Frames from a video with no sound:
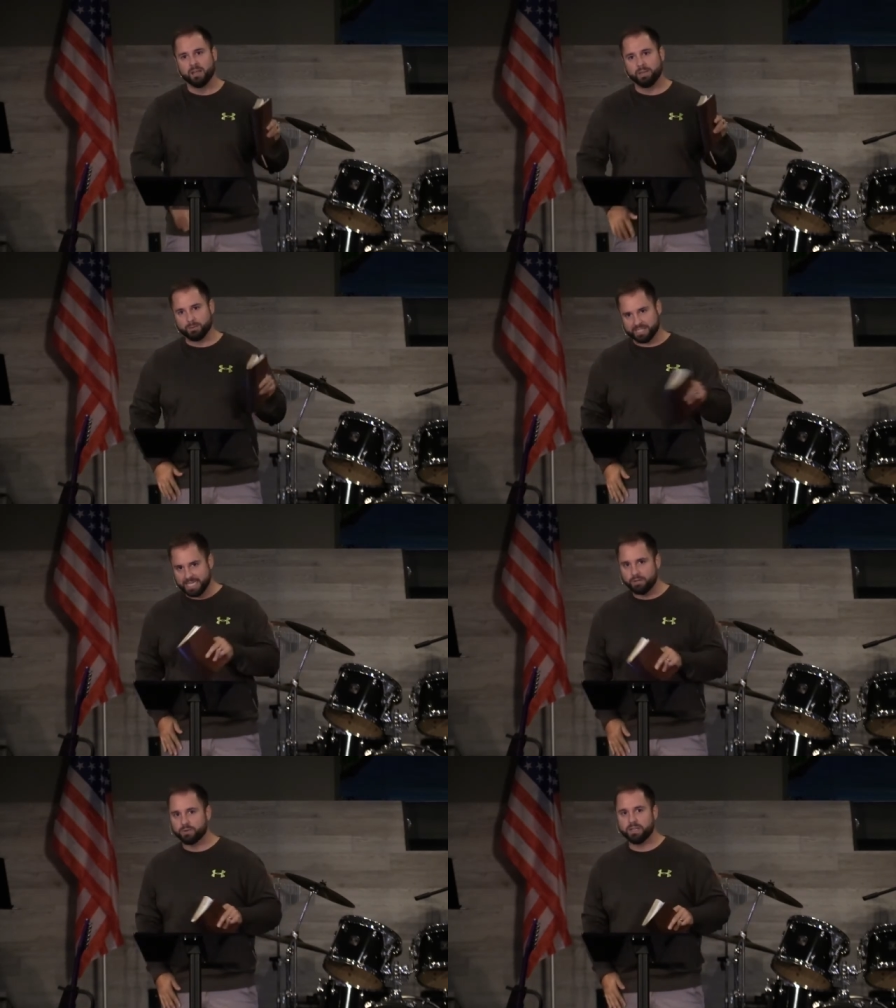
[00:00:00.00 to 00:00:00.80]
But he was
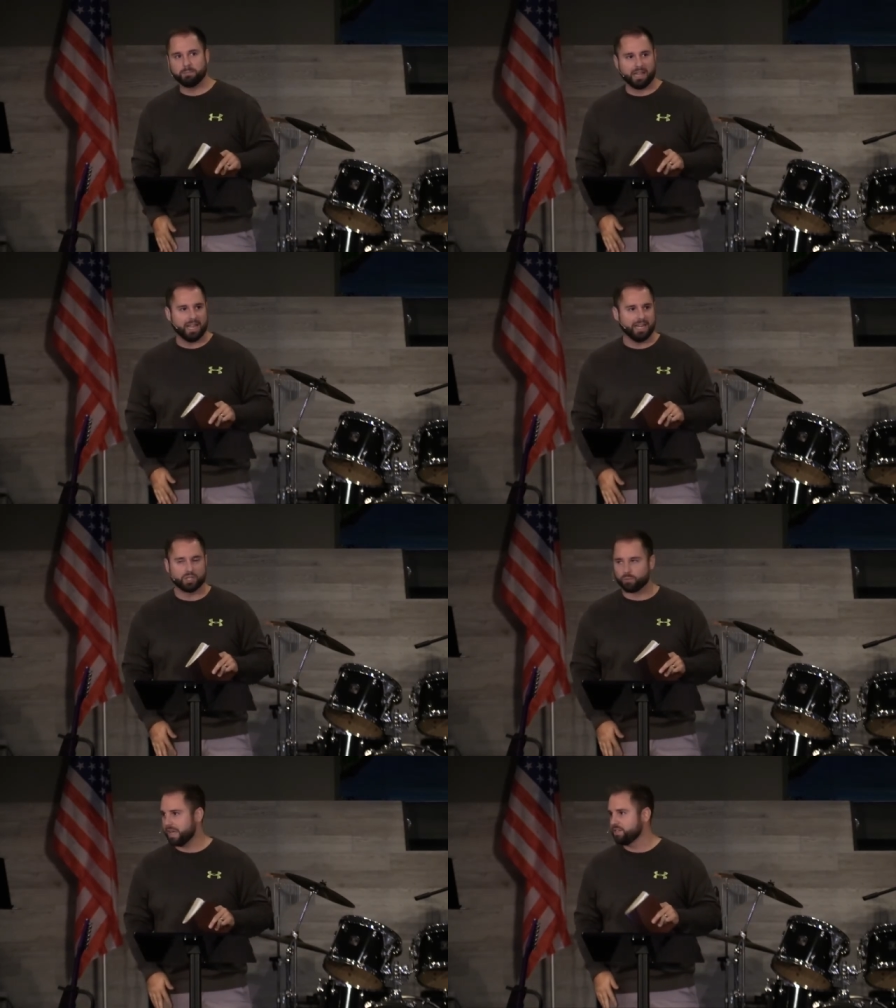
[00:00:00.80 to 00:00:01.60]
secretly planning
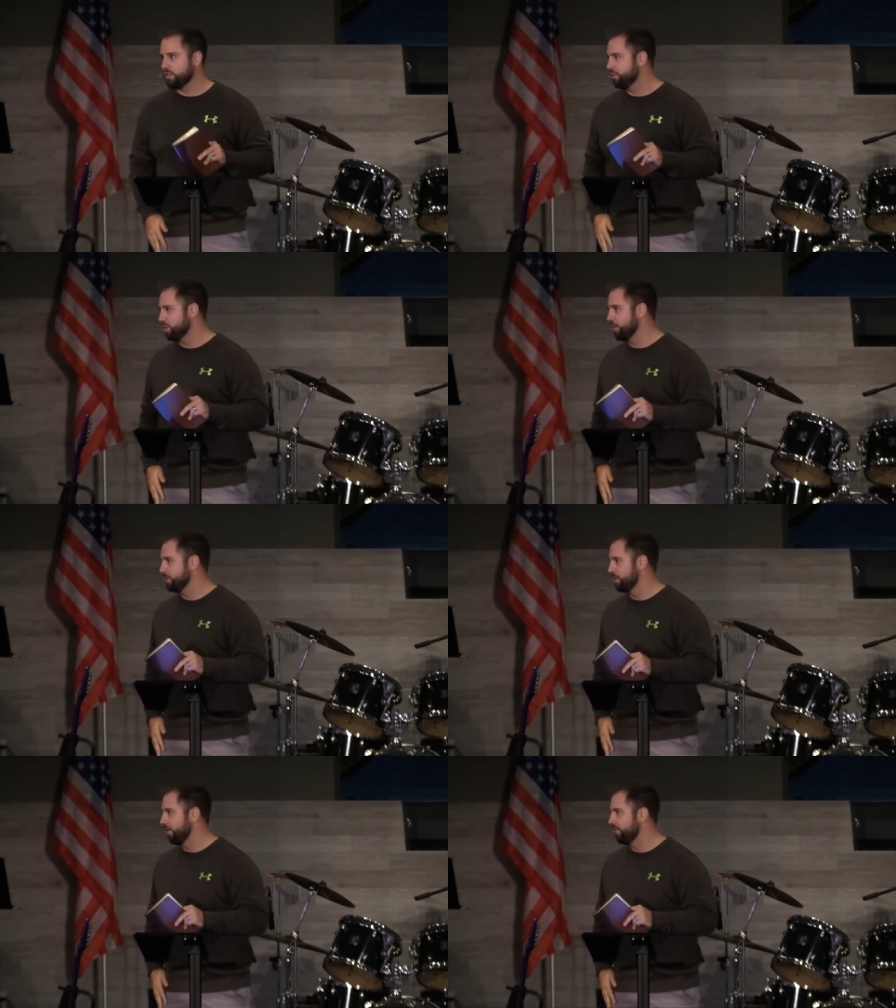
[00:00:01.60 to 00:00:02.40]
to rescue
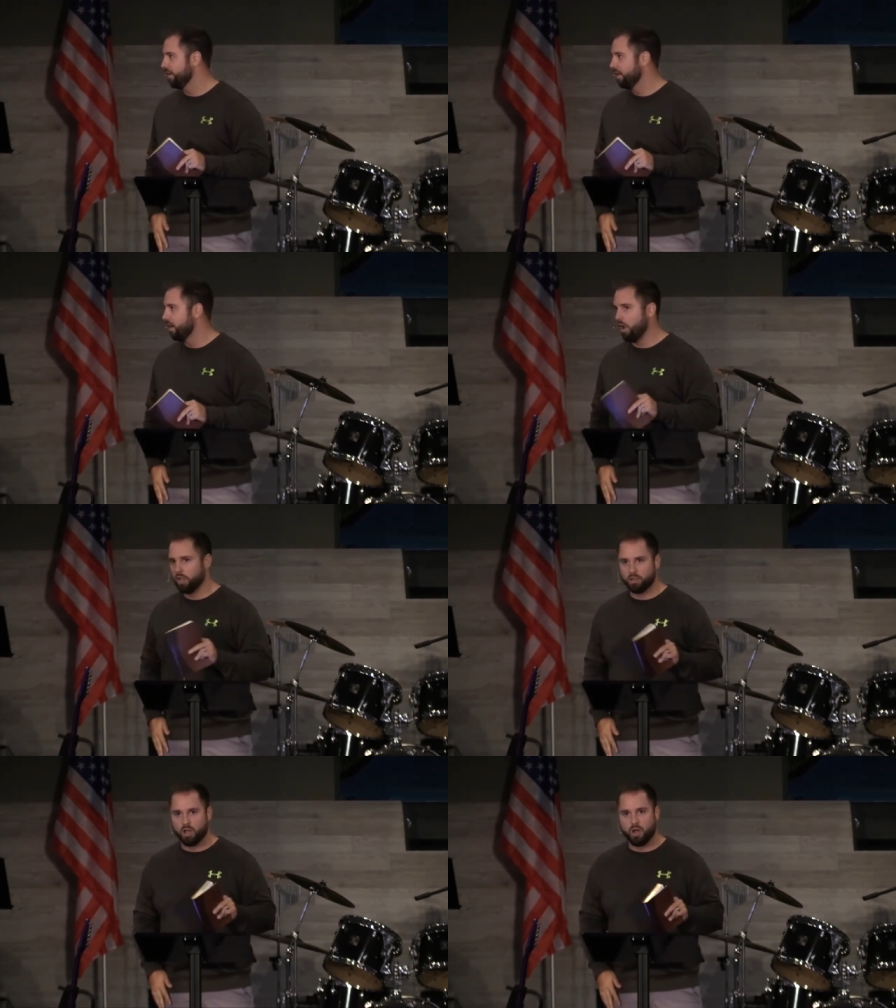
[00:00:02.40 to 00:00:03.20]
Joseph
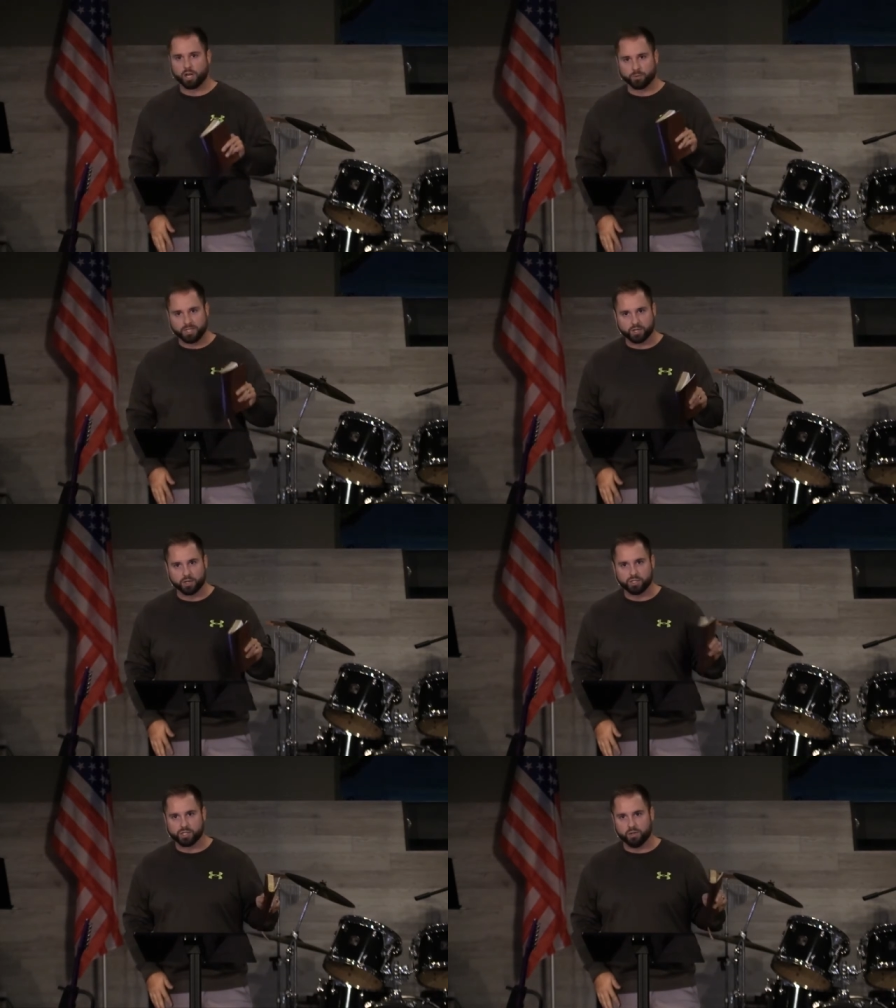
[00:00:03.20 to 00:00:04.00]
all along and
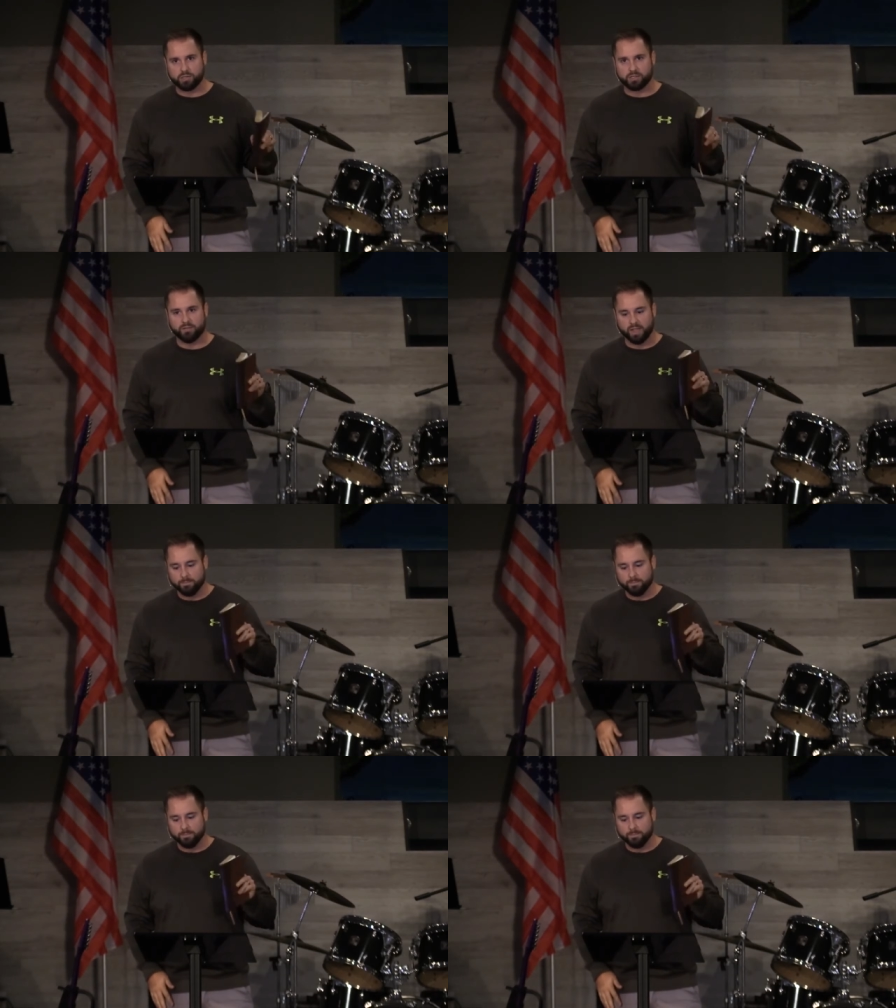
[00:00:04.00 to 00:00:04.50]
return Joseph